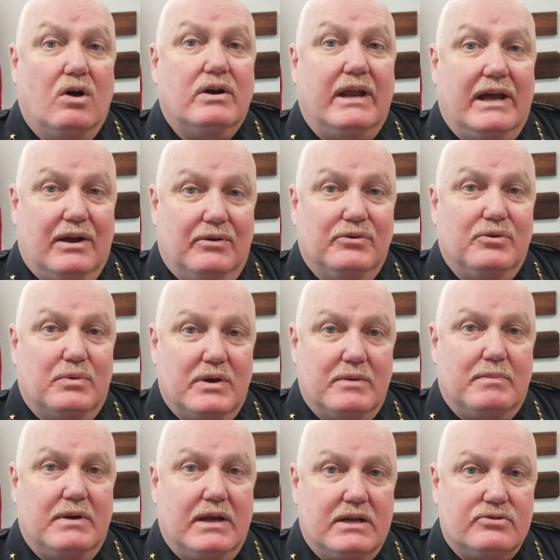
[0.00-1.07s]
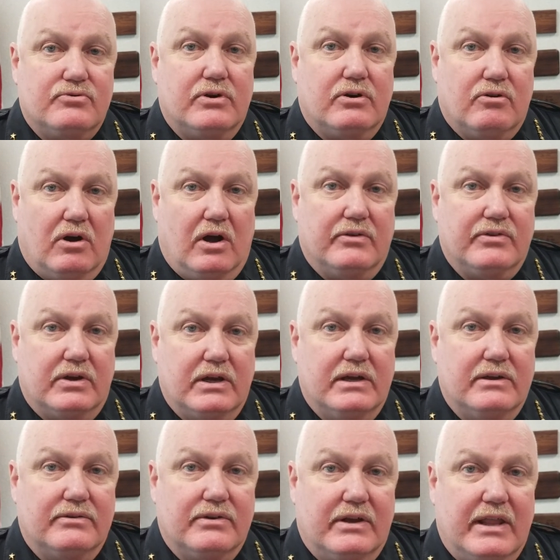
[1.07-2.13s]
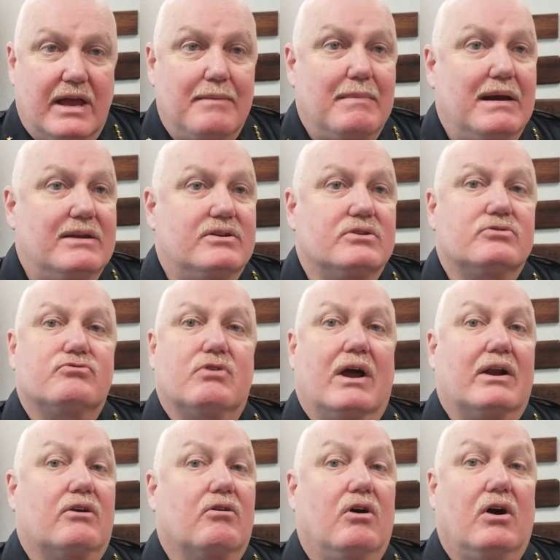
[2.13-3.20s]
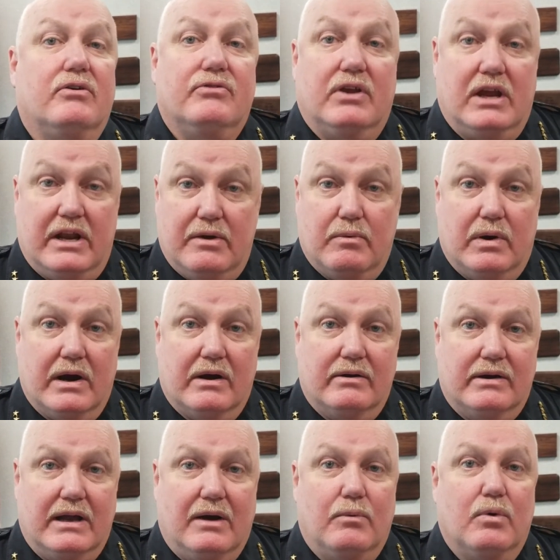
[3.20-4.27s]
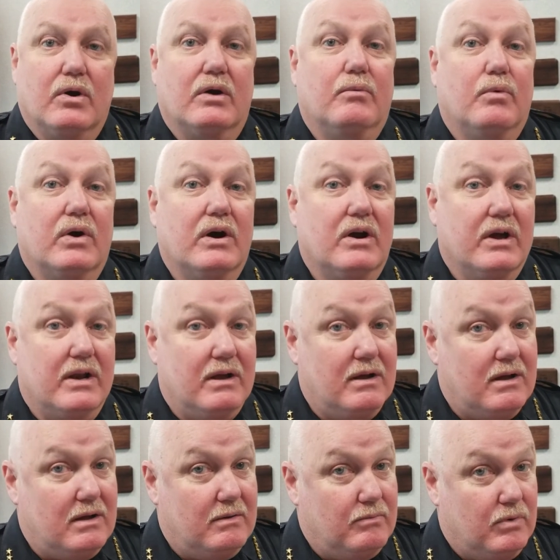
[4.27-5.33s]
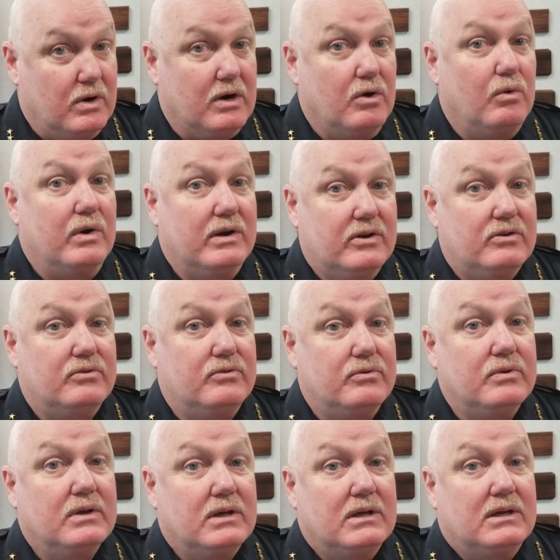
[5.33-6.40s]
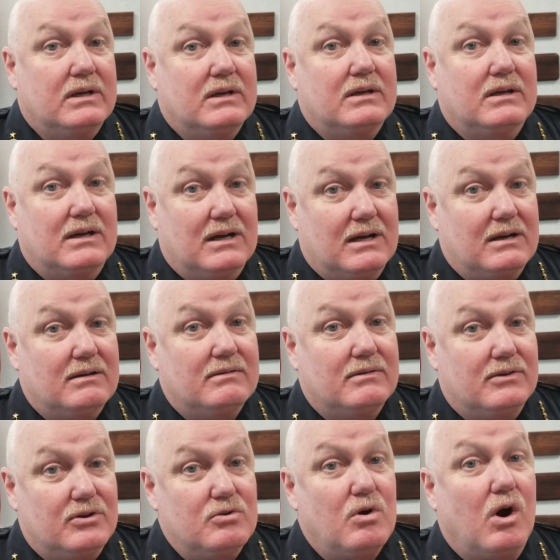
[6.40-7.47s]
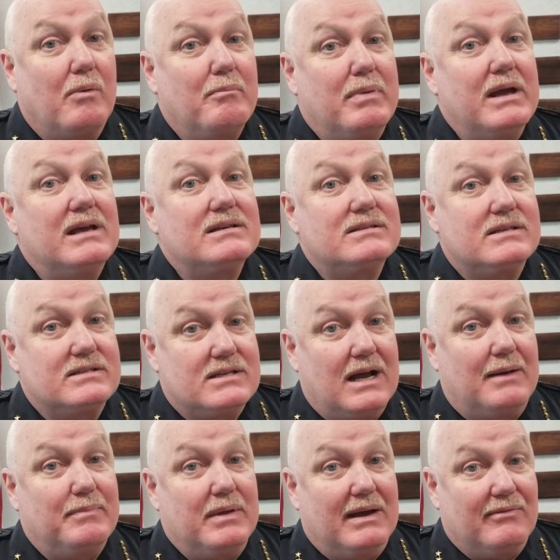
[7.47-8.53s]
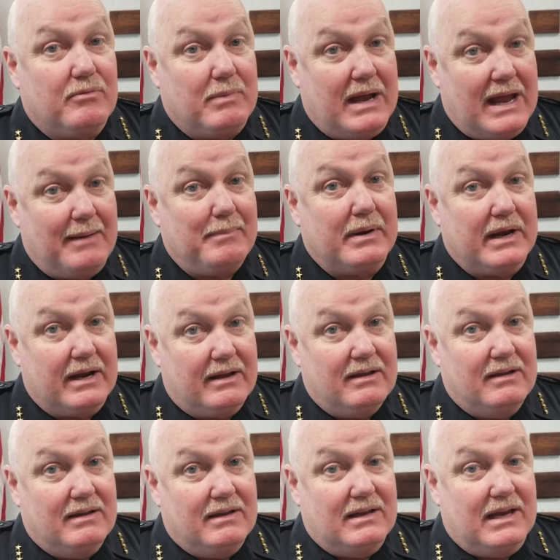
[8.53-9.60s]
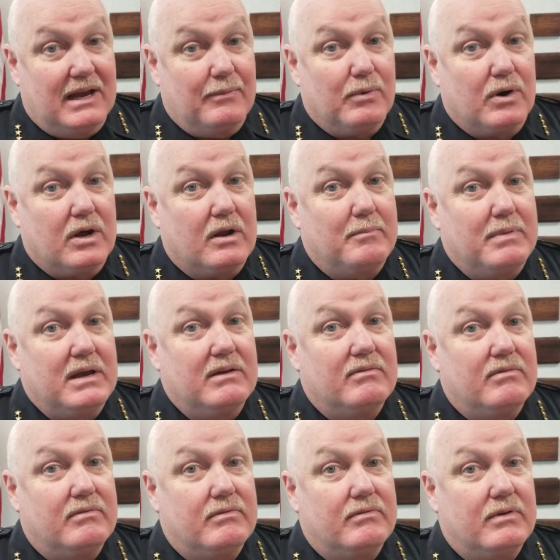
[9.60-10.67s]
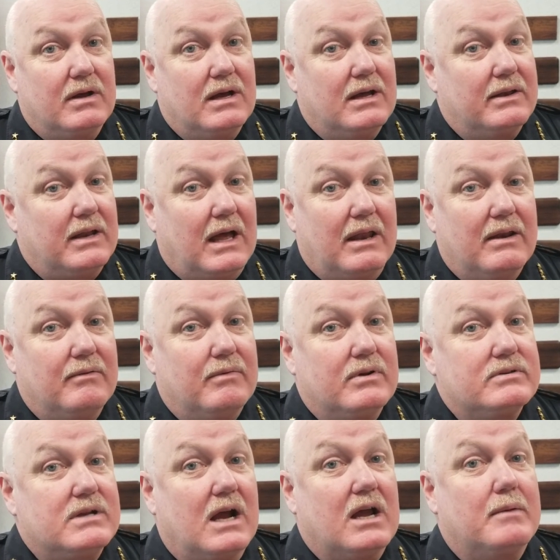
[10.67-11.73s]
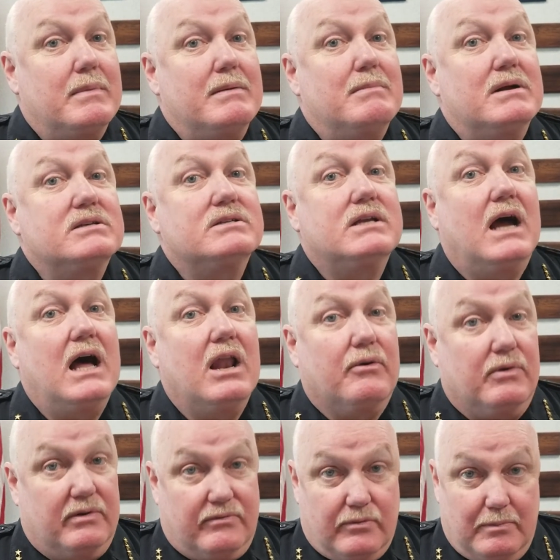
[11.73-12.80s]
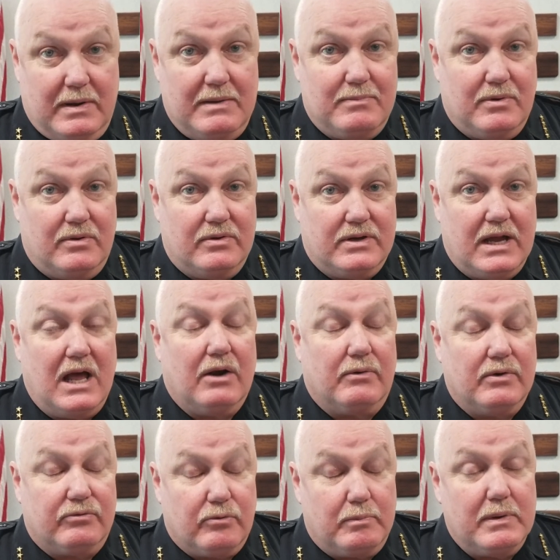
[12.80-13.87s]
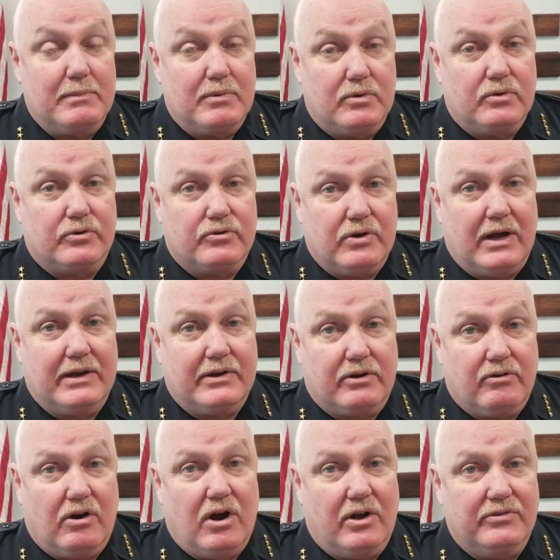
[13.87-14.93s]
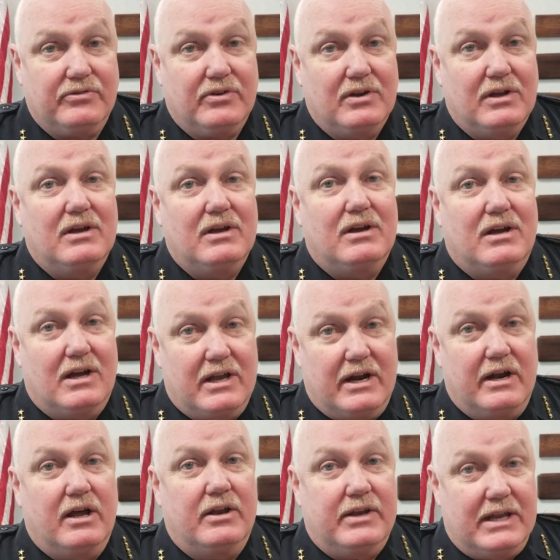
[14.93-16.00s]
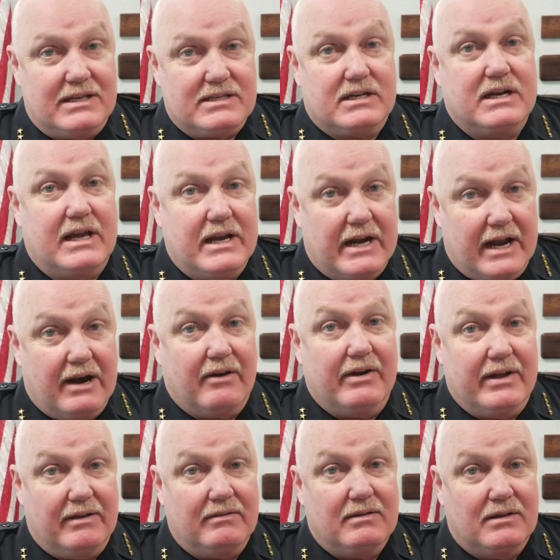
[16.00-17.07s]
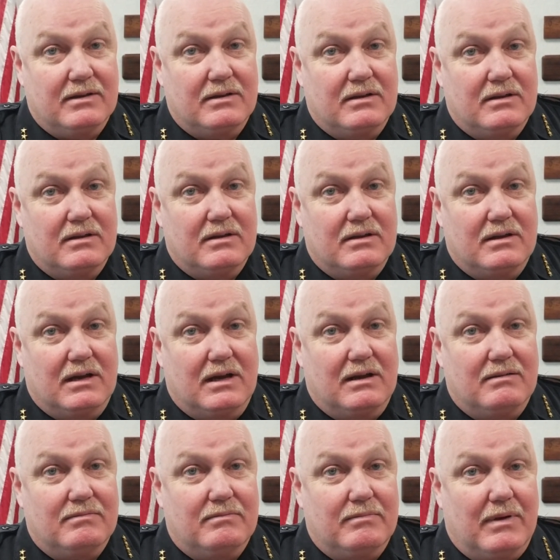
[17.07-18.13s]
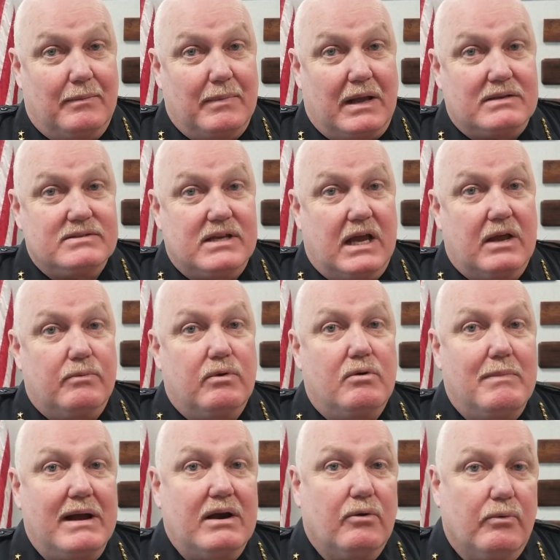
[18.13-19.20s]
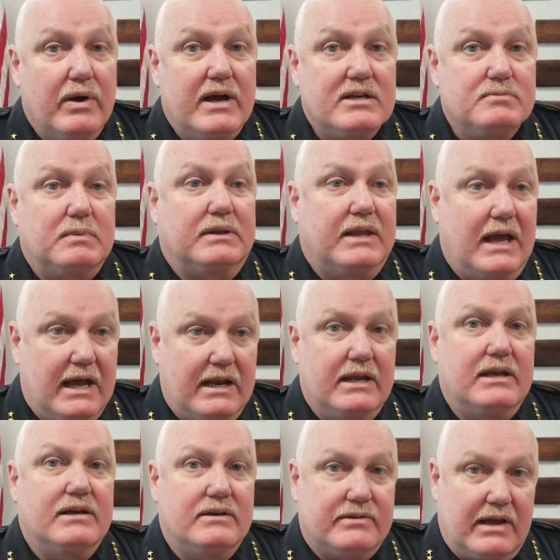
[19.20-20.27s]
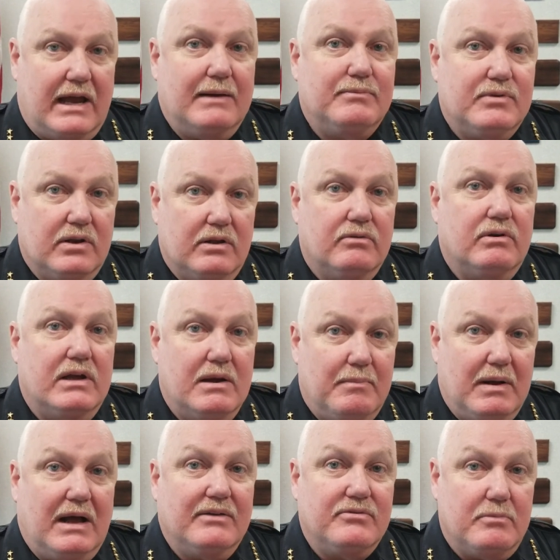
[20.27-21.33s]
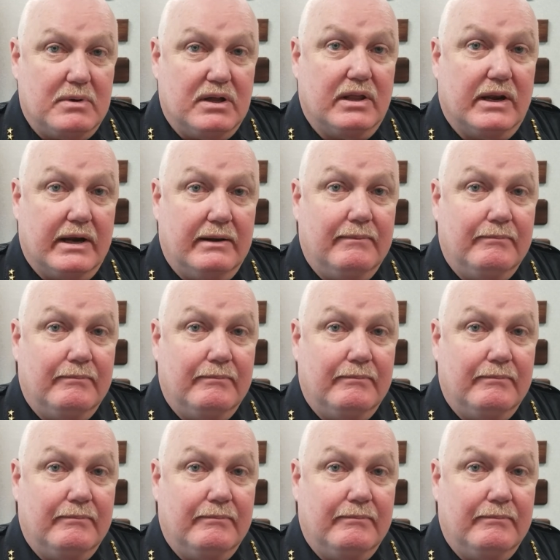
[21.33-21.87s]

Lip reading: down to where the pedestrian crossing is, and they may just try to cross anywhere. Now we're going to do our best to stop that from happening, and we're going to be there's not going to be much tolerance for people who are trying to cross in an undesignated area. I'm not saying we'll make arrests, but that is absolutely a possibility.